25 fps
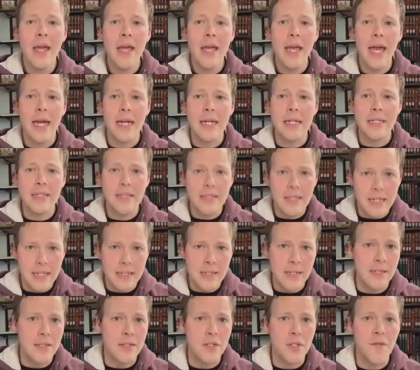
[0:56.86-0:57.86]
and as
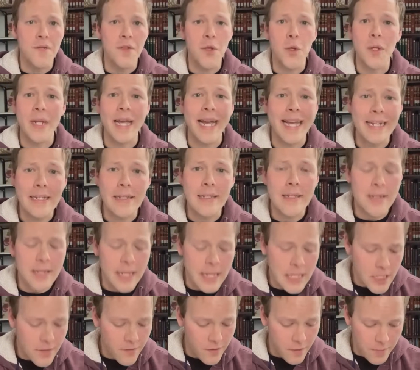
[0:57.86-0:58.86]
citizens of the United
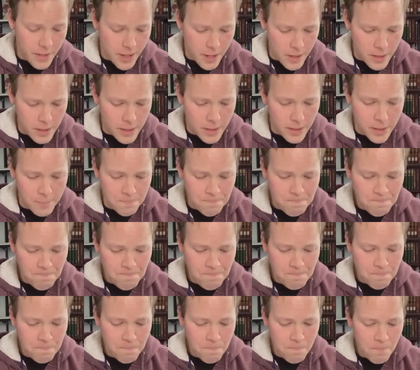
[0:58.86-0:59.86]
States of America.
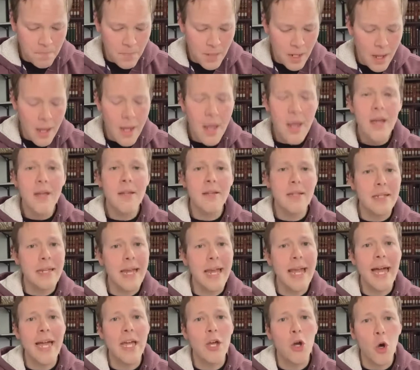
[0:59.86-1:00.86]

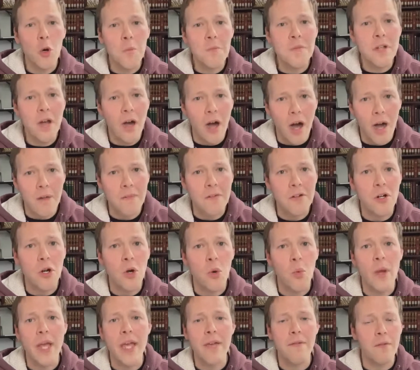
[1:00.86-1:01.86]
Today, I hope to offer a
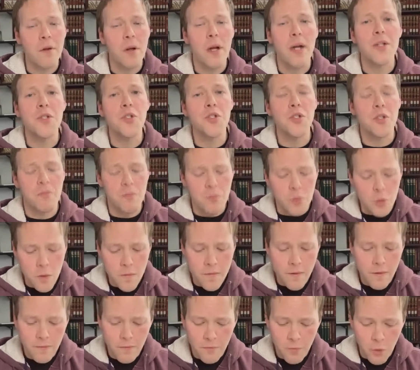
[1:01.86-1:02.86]
way for us to
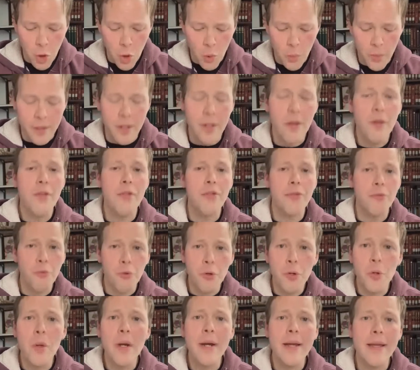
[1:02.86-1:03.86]
move forward
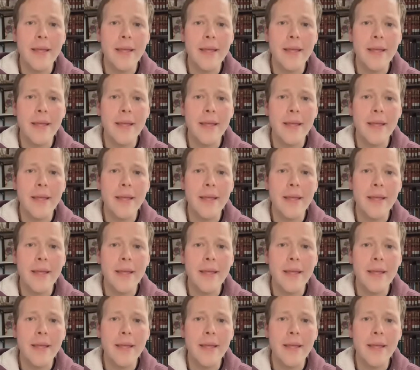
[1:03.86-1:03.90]
through